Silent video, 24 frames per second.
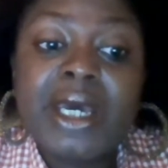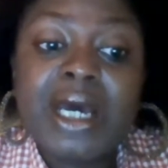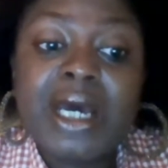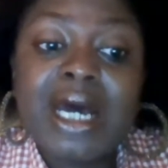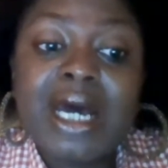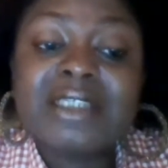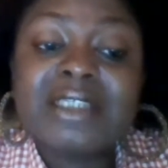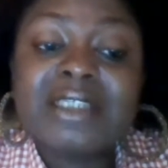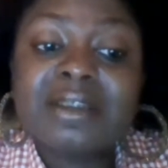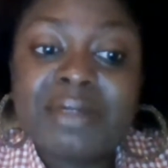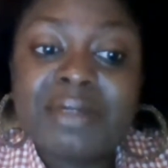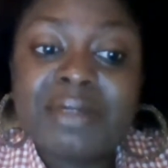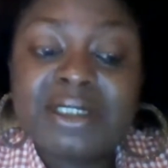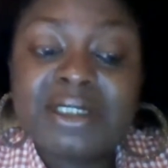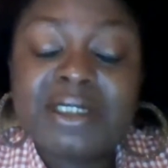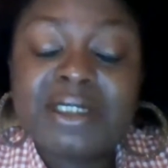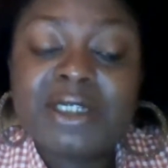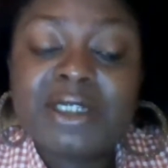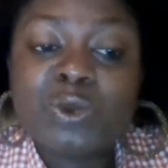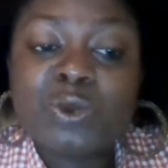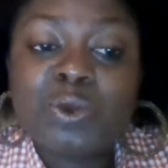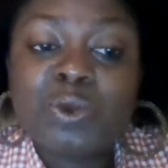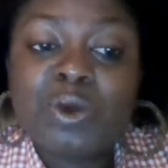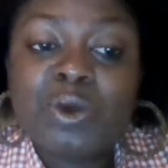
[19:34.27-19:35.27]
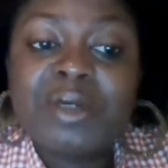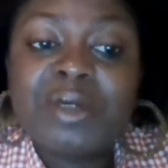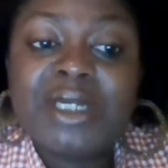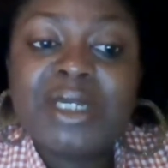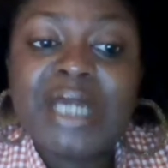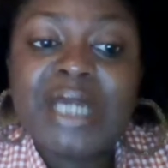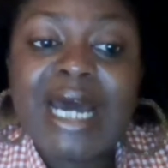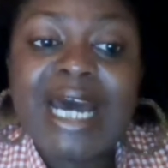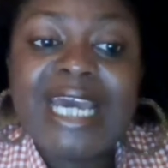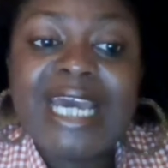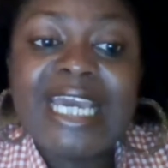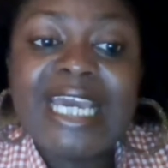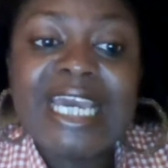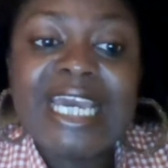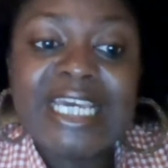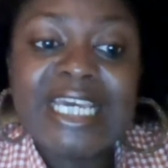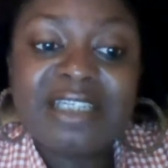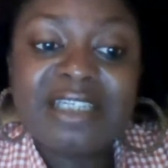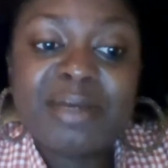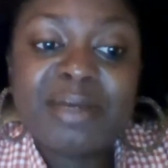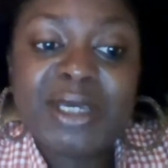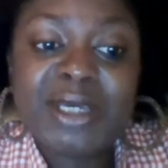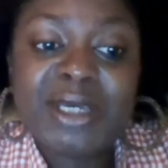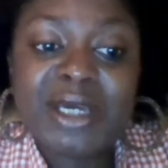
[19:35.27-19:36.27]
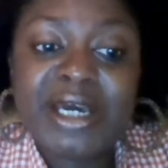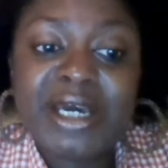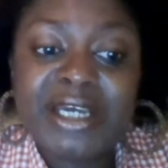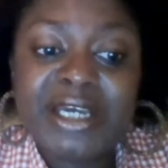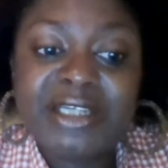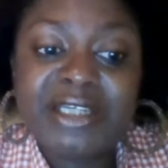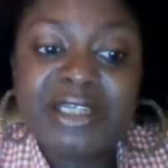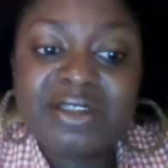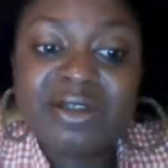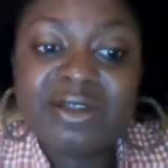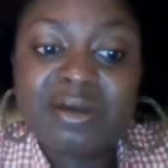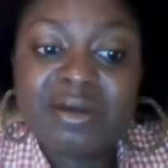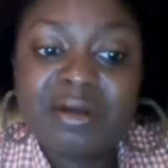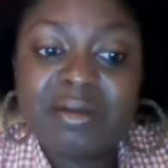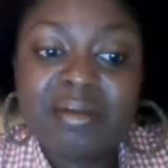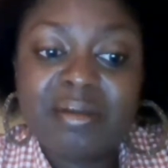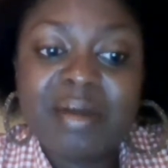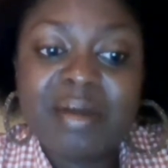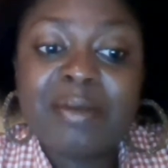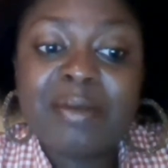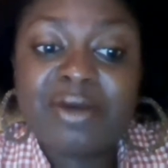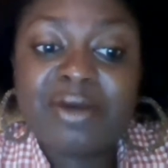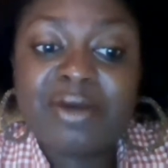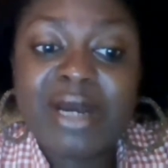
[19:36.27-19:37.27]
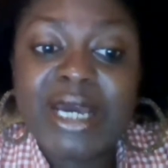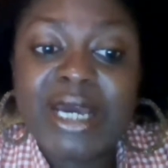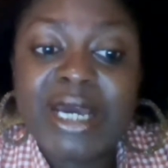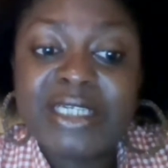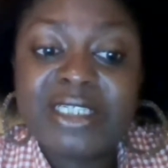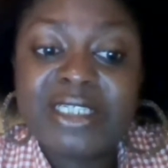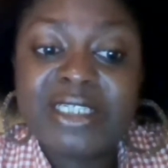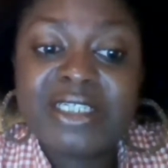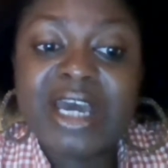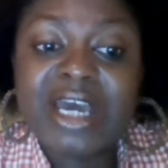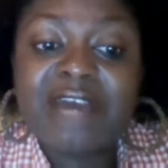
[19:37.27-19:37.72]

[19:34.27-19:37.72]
as a businesswoman, I hid behind my brand.